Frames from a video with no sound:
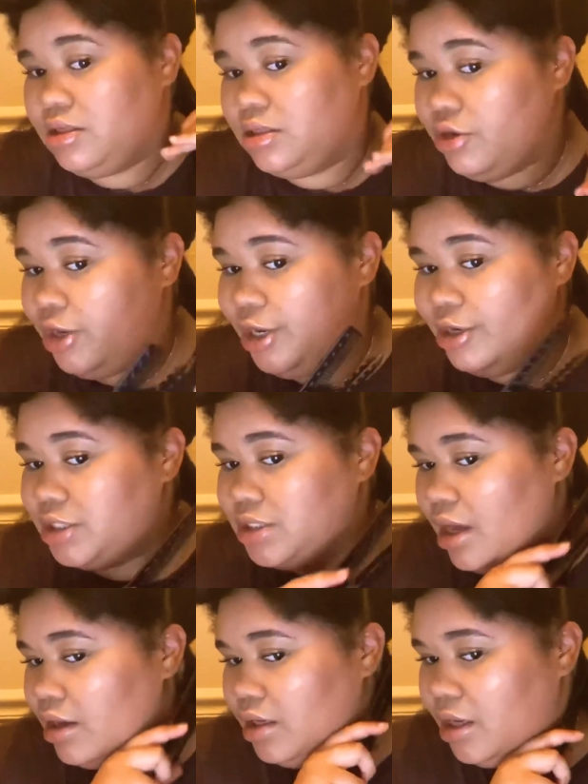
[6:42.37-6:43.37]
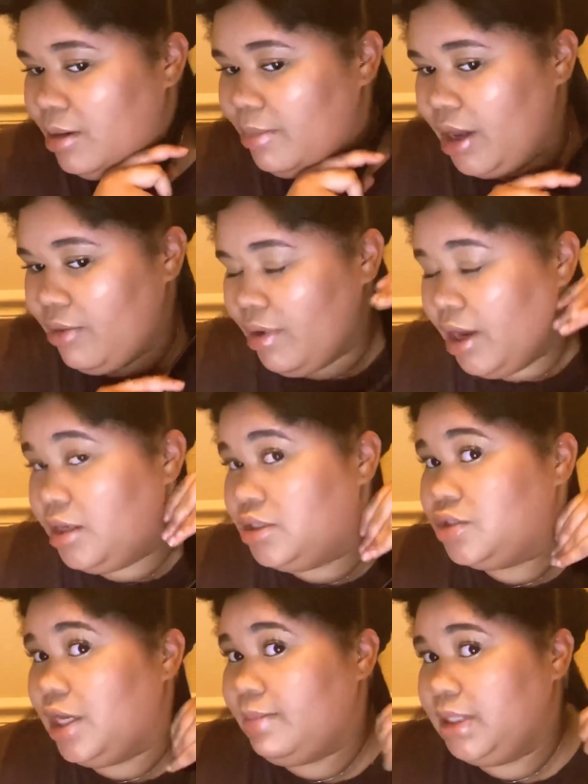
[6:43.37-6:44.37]
your hair is not gonna come out right.
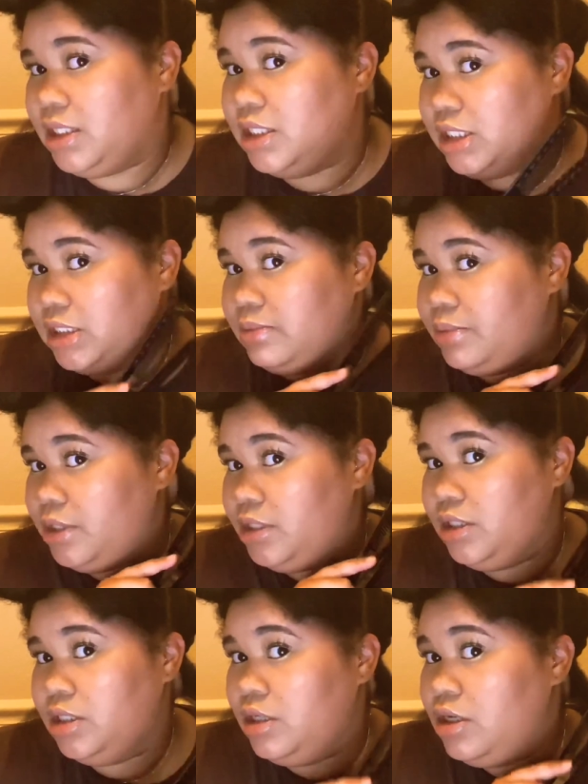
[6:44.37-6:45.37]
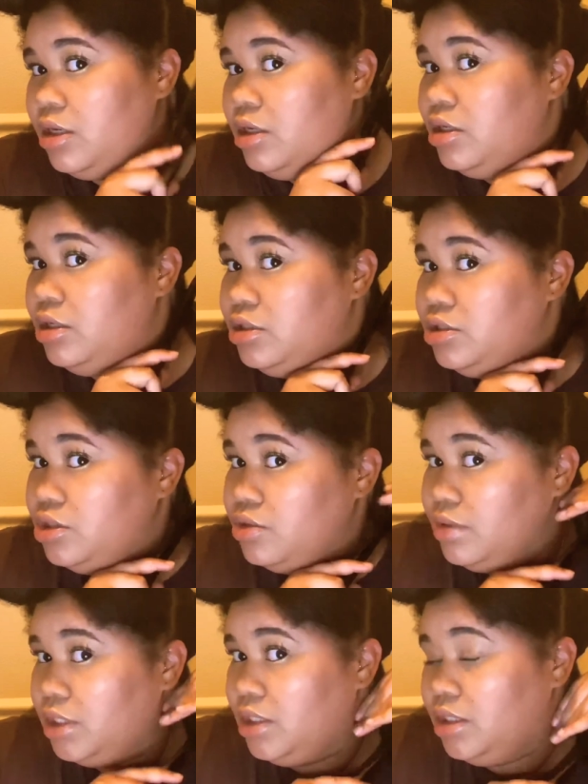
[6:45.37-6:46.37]
So I'm gonna keep
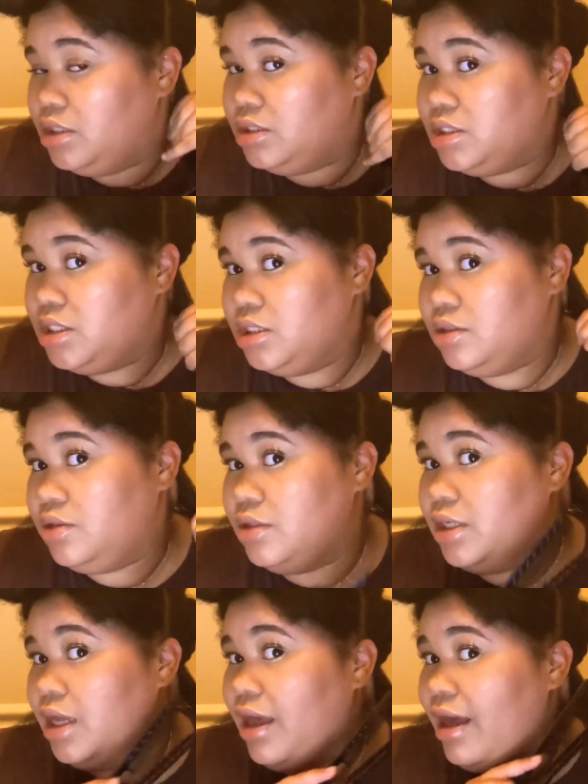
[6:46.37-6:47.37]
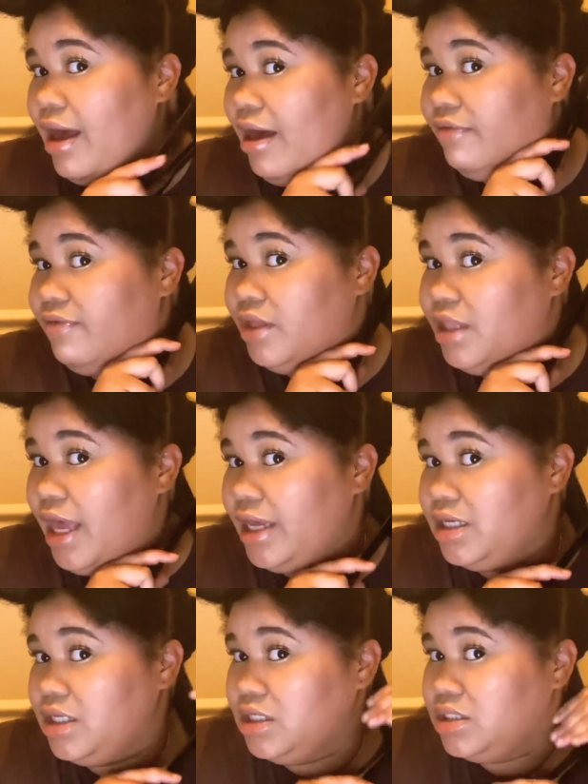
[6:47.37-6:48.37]
doing it until I feel like
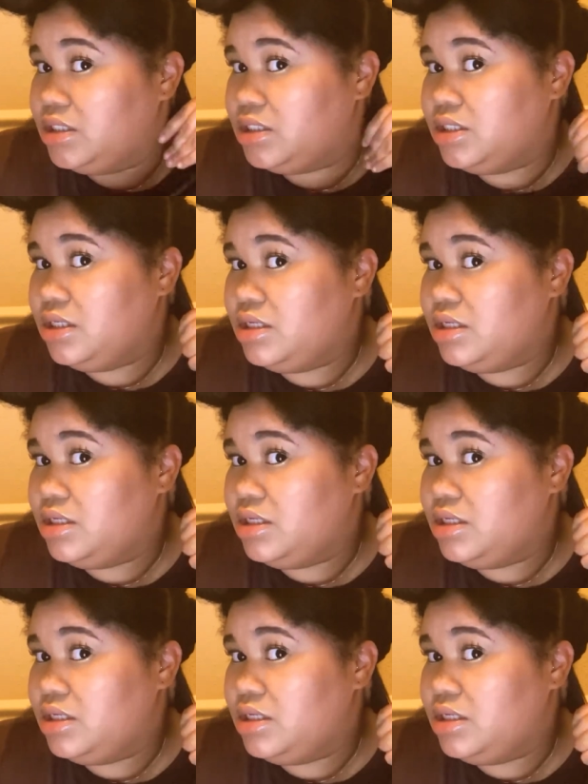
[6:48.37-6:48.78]
it's